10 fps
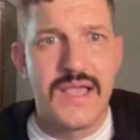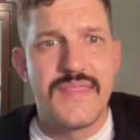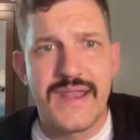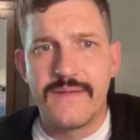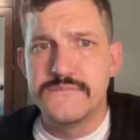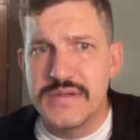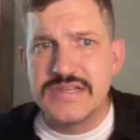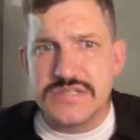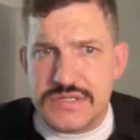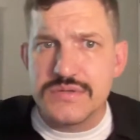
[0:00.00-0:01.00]
that have
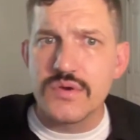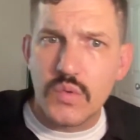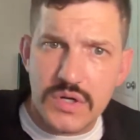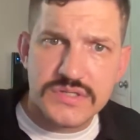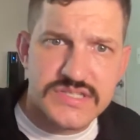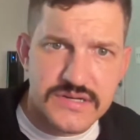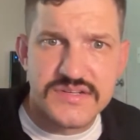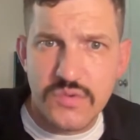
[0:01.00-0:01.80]
been to the World Series,